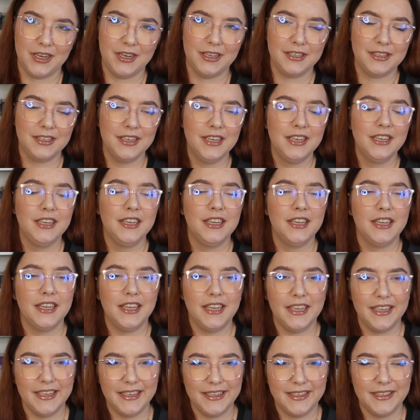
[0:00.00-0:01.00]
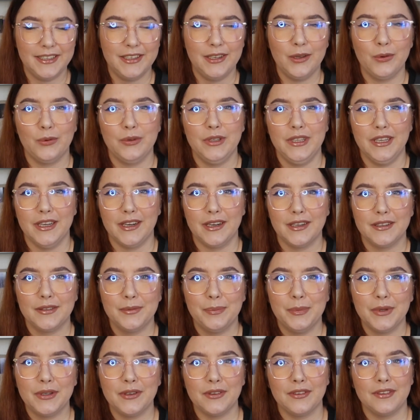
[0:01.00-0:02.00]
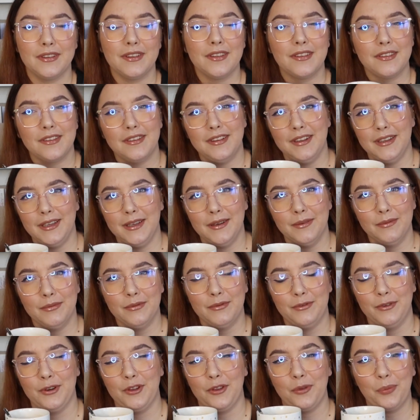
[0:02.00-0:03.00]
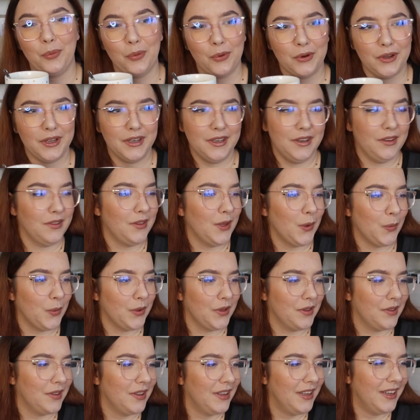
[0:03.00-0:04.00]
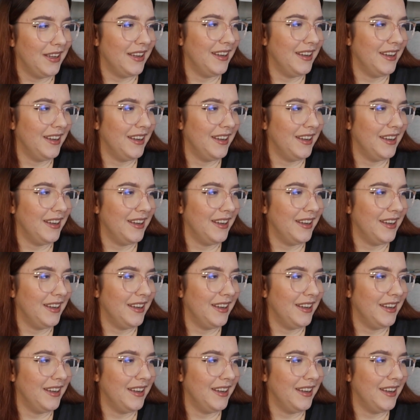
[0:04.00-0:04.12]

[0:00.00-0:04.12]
Heart and Lonely Heart, because it's the first book in the series.